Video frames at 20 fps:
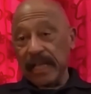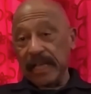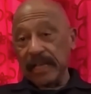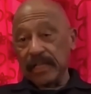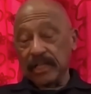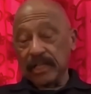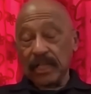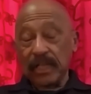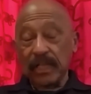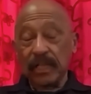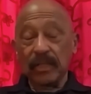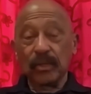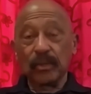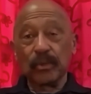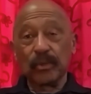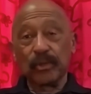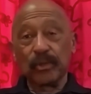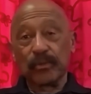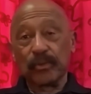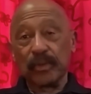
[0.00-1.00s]

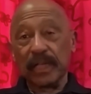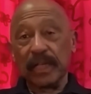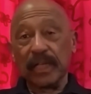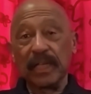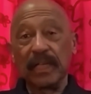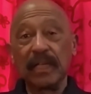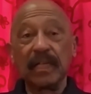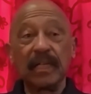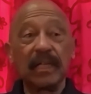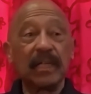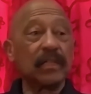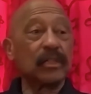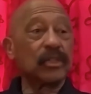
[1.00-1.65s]
1803,